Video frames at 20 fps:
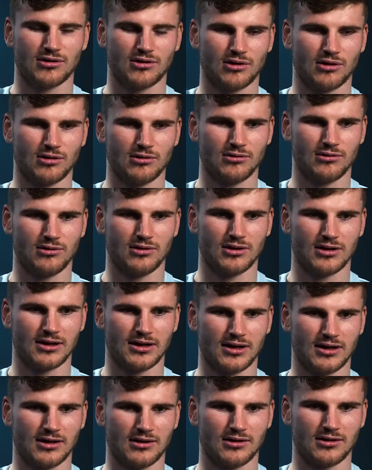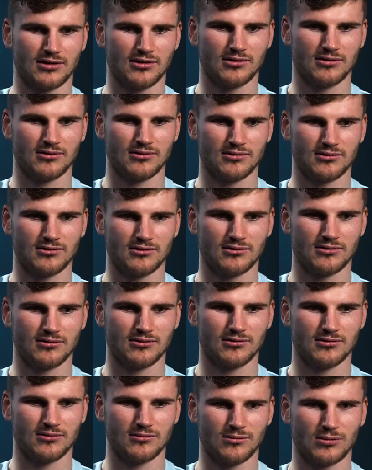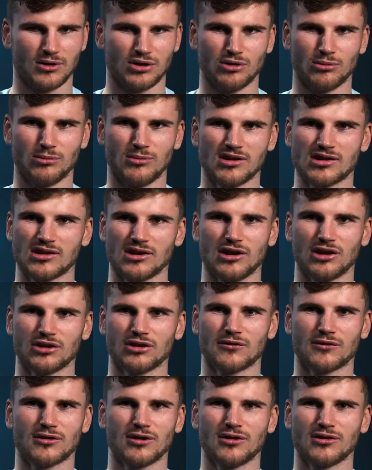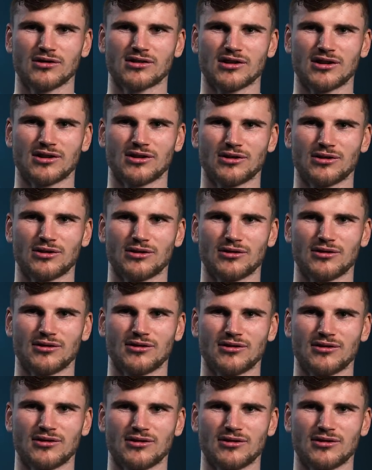Goal hanger. When you miss a lot of goals, I don't know.